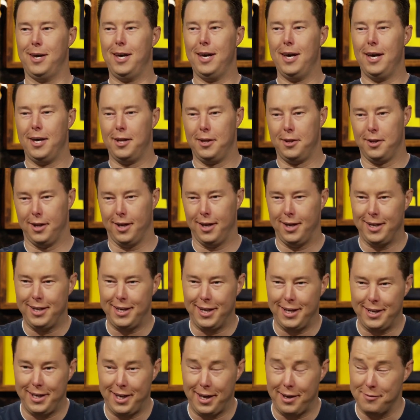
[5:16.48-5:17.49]
Yeah. He,
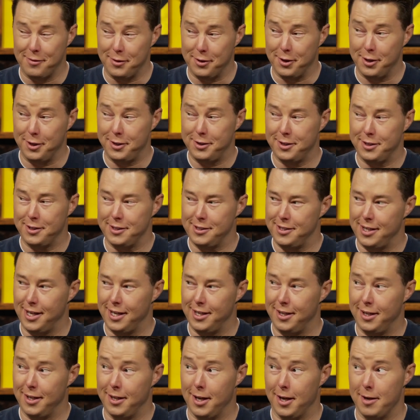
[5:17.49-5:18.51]
he gave a look to the
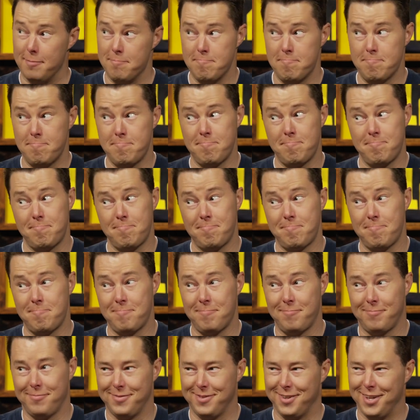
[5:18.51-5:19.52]
sideline like,
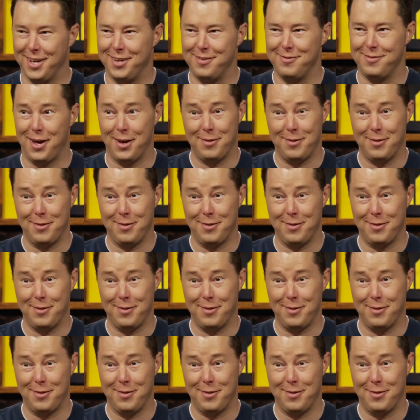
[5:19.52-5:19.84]
yeah,